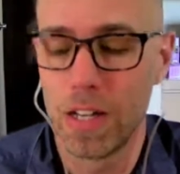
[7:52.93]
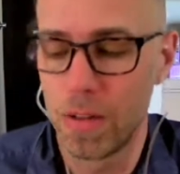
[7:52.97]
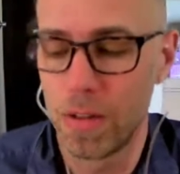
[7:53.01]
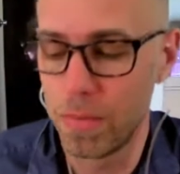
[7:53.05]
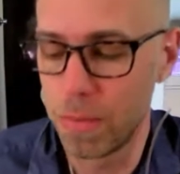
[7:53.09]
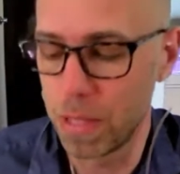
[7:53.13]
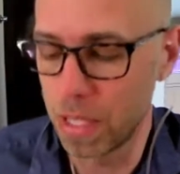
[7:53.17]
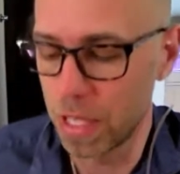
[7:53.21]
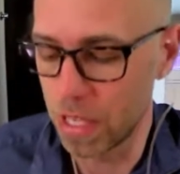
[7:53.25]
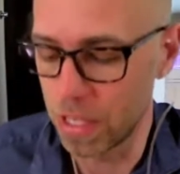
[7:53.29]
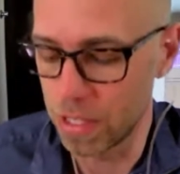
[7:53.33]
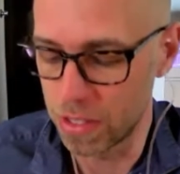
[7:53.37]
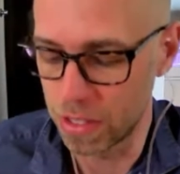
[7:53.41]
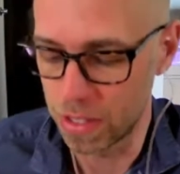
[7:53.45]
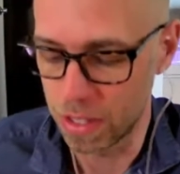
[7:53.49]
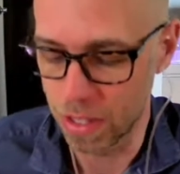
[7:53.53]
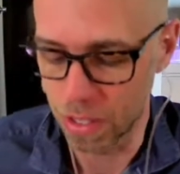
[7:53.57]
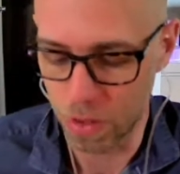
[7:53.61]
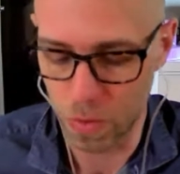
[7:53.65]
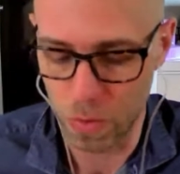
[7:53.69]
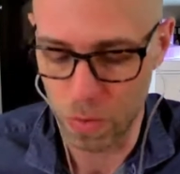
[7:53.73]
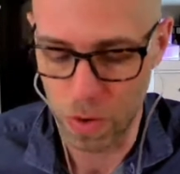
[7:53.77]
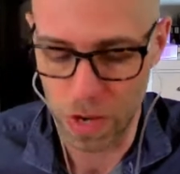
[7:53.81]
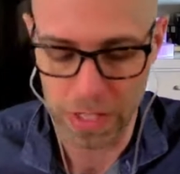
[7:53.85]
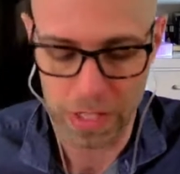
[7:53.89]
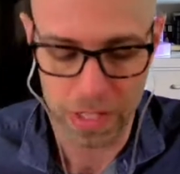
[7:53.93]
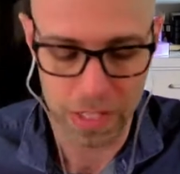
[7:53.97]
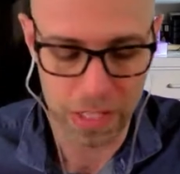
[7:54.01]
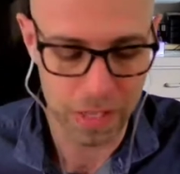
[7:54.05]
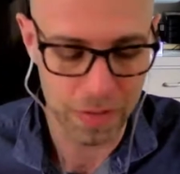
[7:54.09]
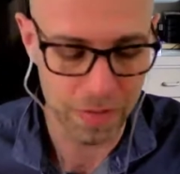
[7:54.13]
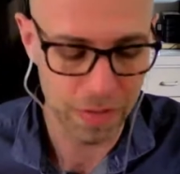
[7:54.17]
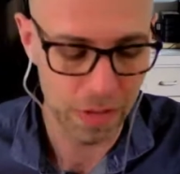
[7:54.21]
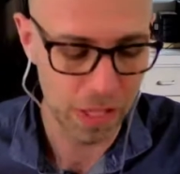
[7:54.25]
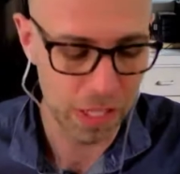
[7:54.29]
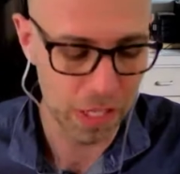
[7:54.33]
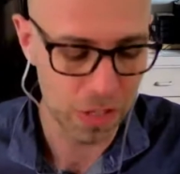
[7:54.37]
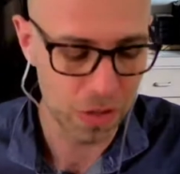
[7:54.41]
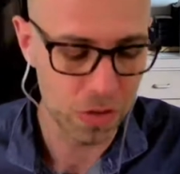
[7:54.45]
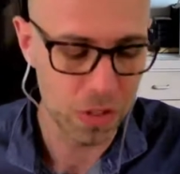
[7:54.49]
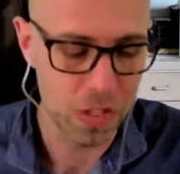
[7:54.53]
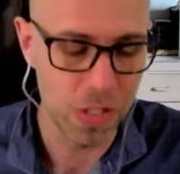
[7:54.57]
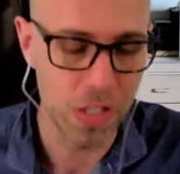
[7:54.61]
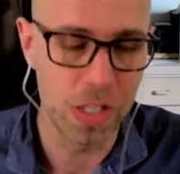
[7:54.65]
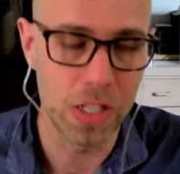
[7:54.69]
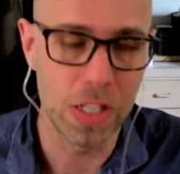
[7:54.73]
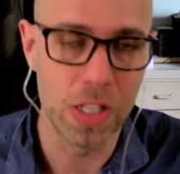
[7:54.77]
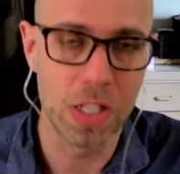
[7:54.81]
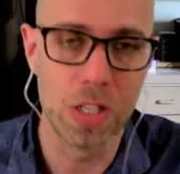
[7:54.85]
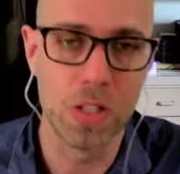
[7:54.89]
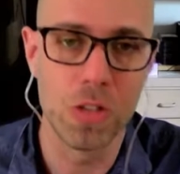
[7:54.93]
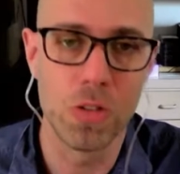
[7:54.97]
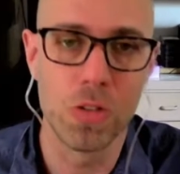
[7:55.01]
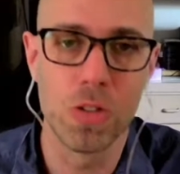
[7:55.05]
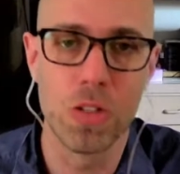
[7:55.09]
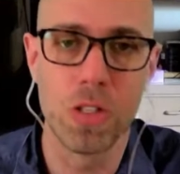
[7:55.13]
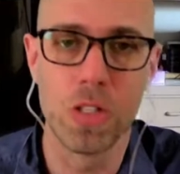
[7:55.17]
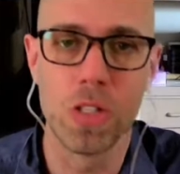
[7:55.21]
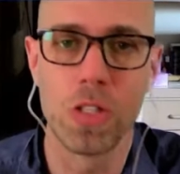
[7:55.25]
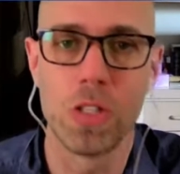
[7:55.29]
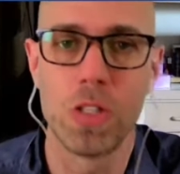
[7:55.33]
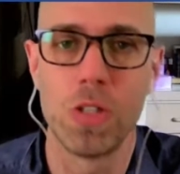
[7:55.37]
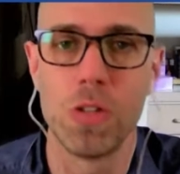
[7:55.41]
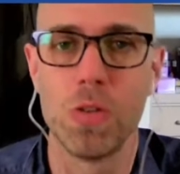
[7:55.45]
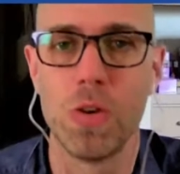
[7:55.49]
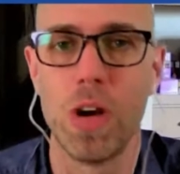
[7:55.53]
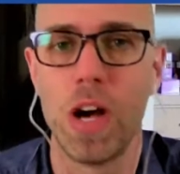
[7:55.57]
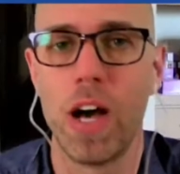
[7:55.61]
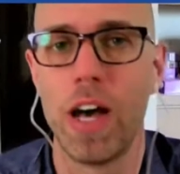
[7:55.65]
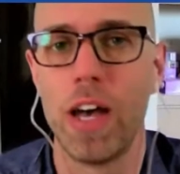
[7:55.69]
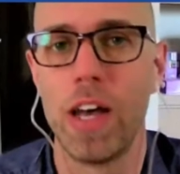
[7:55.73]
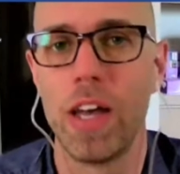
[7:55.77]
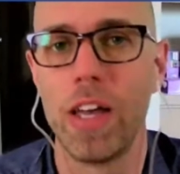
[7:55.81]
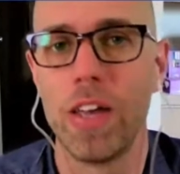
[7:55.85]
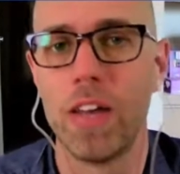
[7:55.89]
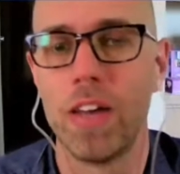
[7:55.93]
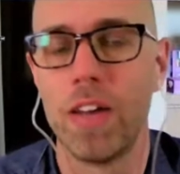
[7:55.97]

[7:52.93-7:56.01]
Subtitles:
because the quantity of electricity used is too high.